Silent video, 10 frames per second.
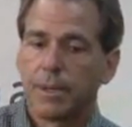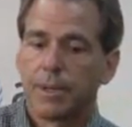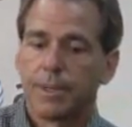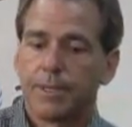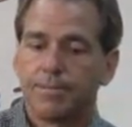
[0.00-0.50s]

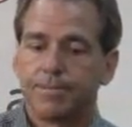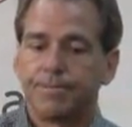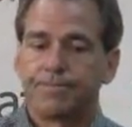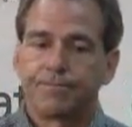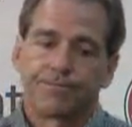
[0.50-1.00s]

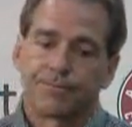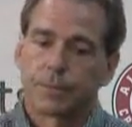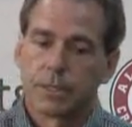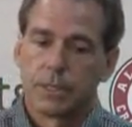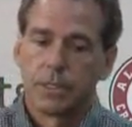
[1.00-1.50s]

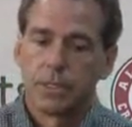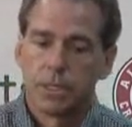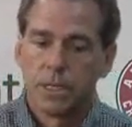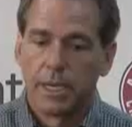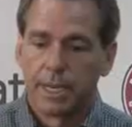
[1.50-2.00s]

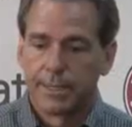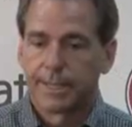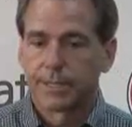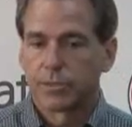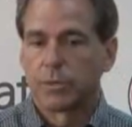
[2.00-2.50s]
And I
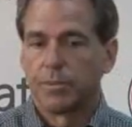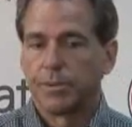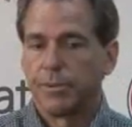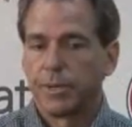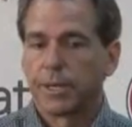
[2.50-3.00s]
think it's going to be
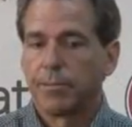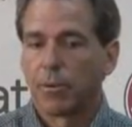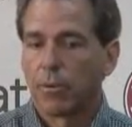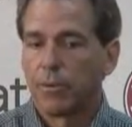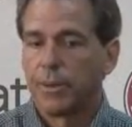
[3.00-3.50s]
really
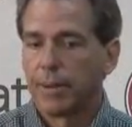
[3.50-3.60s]
important